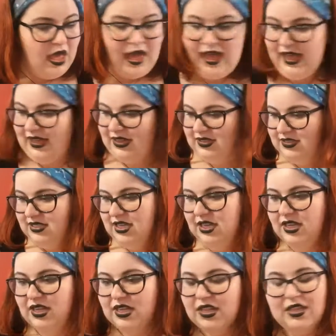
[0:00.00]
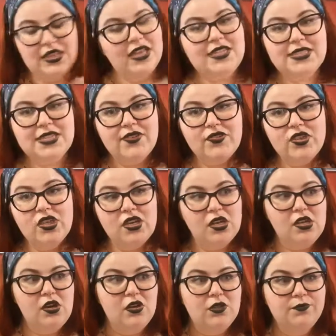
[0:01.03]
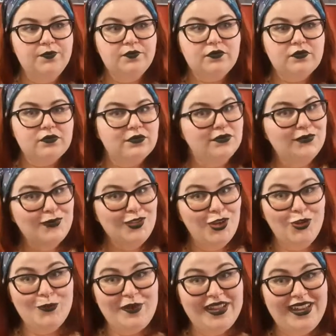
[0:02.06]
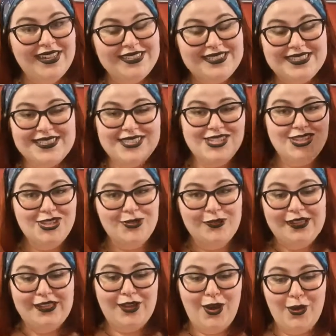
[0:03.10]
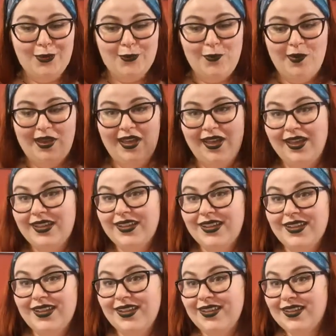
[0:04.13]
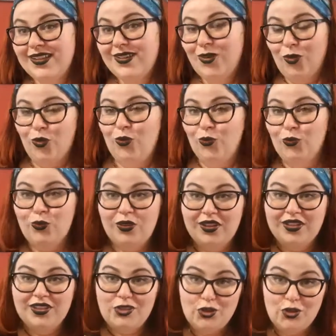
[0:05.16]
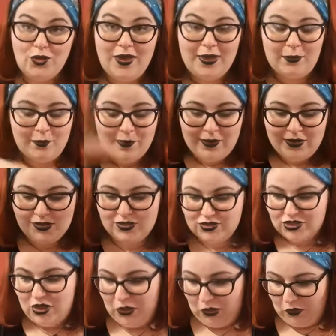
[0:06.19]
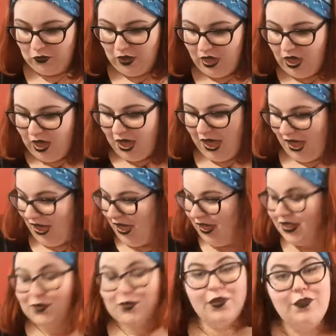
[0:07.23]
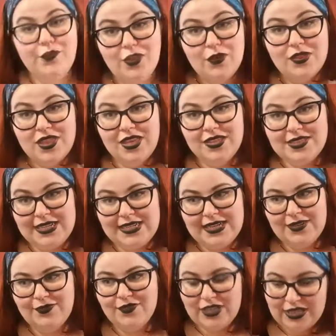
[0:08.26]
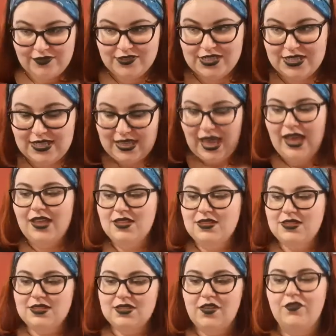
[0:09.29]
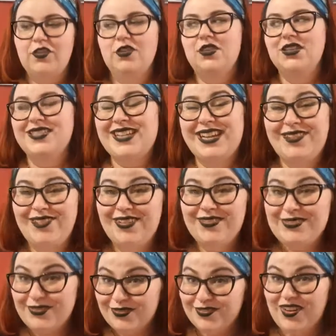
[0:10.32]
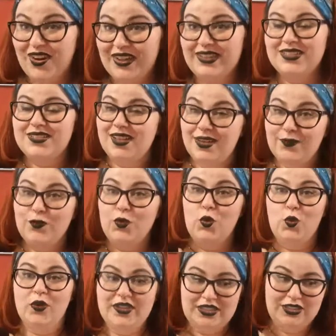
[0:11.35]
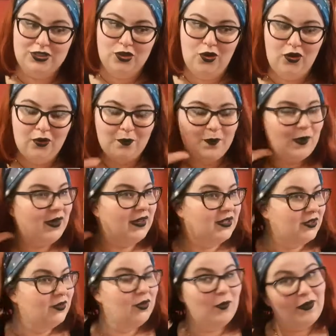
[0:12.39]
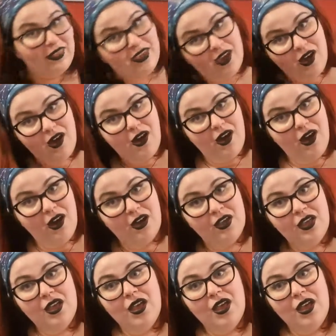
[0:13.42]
and that is everything I got on my latest uni homeware haul trip. So there are a few things I have left to get, a few things I have left to find that I've already got, but I don't know where they are.